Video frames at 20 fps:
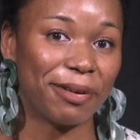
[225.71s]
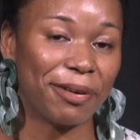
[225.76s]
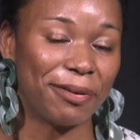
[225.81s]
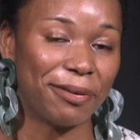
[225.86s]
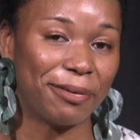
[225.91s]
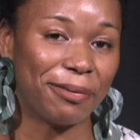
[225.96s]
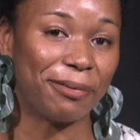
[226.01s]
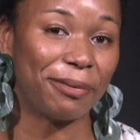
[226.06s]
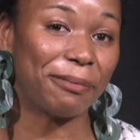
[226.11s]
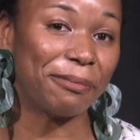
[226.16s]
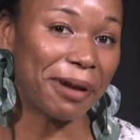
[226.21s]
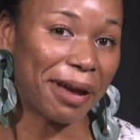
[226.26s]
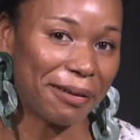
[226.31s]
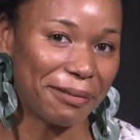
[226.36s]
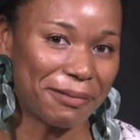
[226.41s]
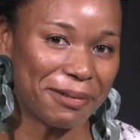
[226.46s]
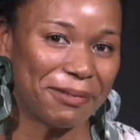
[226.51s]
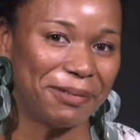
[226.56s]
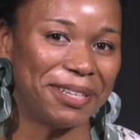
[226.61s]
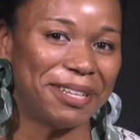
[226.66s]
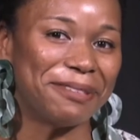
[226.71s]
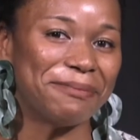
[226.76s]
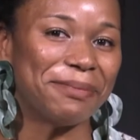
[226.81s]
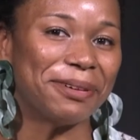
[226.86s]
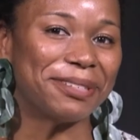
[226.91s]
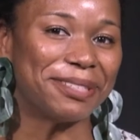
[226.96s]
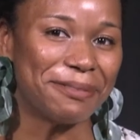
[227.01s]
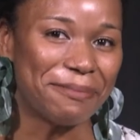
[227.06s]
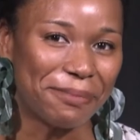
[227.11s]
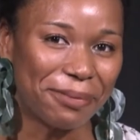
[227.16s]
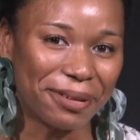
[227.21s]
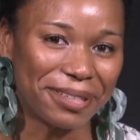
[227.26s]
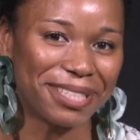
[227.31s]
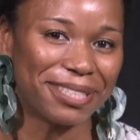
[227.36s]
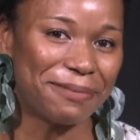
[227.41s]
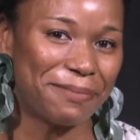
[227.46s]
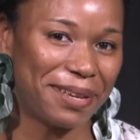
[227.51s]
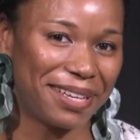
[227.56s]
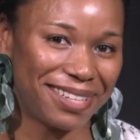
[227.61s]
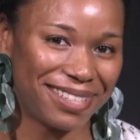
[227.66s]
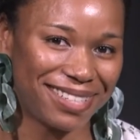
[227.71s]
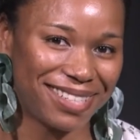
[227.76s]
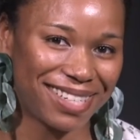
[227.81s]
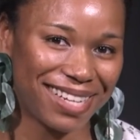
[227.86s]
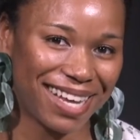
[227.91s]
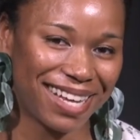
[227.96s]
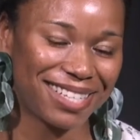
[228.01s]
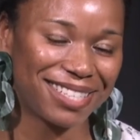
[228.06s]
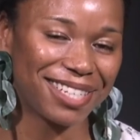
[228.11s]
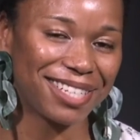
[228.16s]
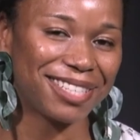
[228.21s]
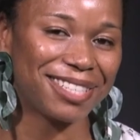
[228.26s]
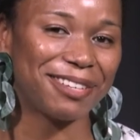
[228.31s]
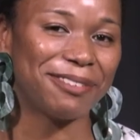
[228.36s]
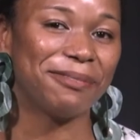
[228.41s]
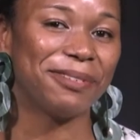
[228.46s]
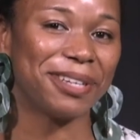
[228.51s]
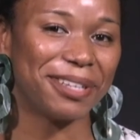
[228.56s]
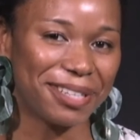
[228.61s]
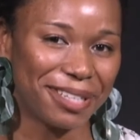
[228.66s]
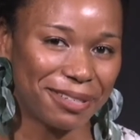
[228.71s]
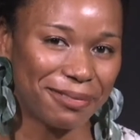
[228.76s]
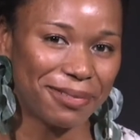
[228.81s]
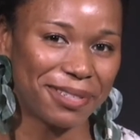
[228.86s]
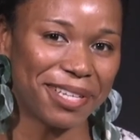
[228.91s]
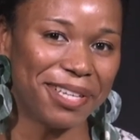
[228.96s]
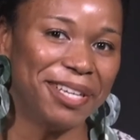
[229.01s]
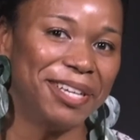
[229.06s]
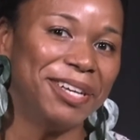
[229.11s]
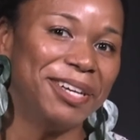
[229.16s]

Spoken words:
who will probably be one of the most important speakers today, Justin Williams,